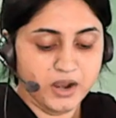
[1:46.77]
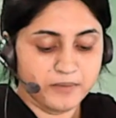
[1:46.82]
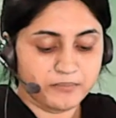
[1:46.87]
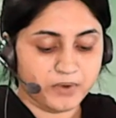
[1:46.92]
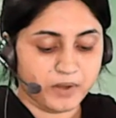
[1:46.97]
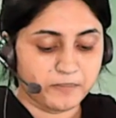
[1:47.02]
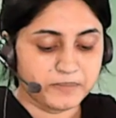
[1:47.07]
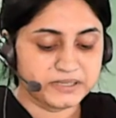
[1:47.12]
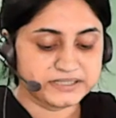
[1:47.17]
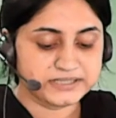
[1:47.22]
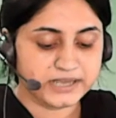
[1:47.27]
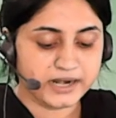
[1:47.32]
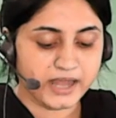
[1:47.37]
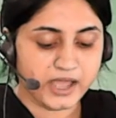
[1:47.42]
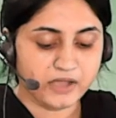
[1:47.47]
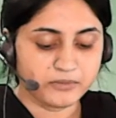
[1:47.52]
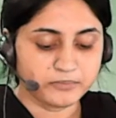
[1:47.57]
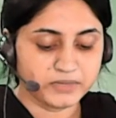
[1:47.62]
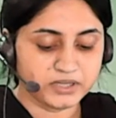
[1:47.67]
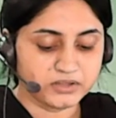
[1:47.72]
Professor
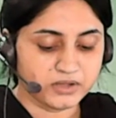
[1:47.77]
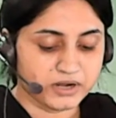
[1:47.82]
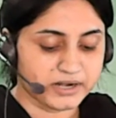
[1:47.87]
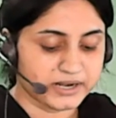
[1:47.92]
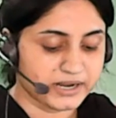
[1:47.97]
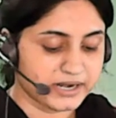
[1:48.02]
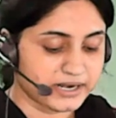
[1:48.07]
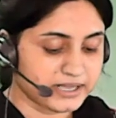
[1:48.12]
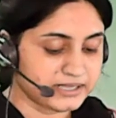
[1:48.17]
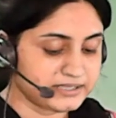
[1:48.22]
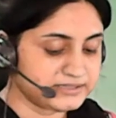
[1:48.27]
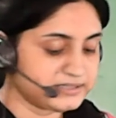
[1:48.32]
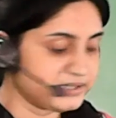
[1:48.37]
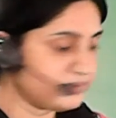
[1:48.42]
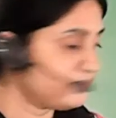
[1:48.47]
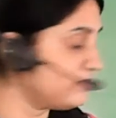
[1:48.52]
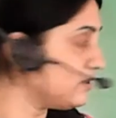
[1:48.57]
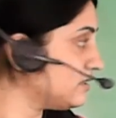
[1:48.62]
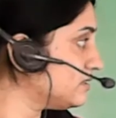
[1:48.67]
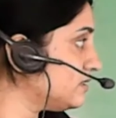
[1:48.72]
Ahmed organized a
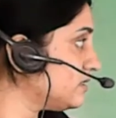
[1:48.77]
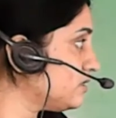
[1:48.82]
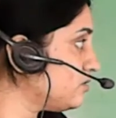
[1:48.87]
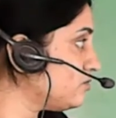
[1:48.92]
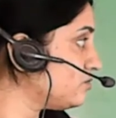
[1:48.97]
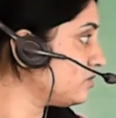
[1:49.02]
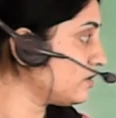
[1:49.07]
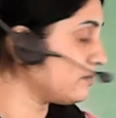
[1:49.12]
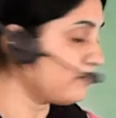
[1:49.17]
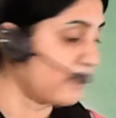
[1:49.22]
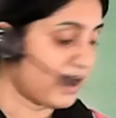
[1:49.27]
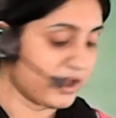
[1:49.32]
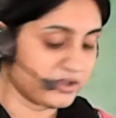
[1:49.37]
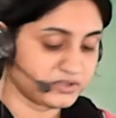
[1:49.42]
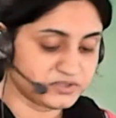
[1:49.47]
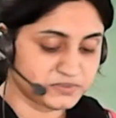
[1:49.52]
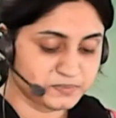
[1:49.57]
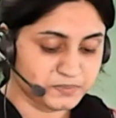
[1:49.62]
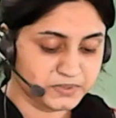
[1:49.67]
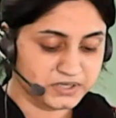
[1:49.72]
visit to a
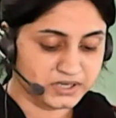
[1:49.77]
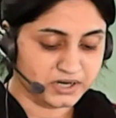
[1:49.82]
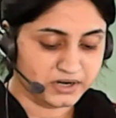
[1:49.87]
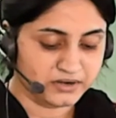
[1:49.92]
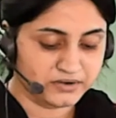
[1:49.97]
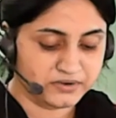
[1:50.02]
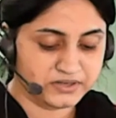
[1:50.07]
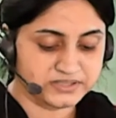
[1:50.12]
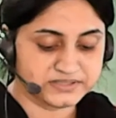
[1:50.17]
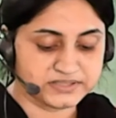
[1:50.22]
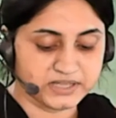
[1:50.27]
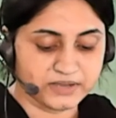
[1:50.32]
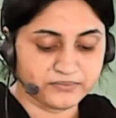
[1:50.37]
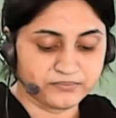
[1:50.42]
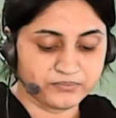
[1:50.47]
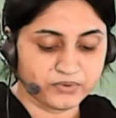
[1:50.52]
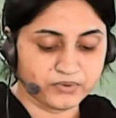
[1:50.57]
biosphere reserve